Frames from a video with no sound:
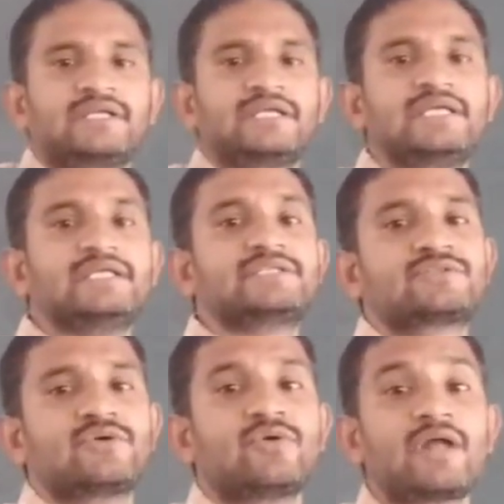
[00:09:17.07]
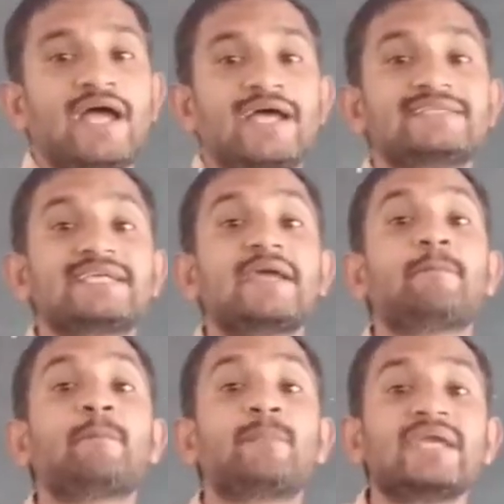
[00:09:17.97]
is known as
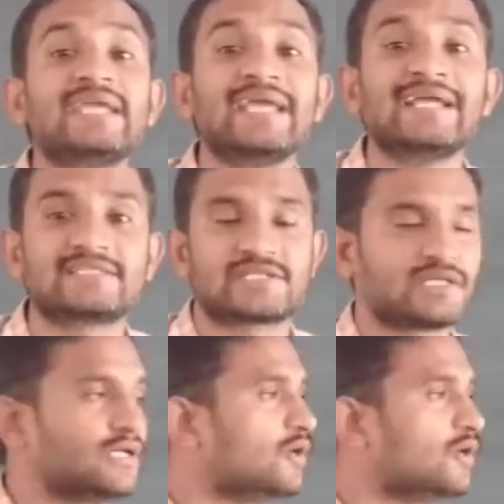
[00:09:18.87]
a pH.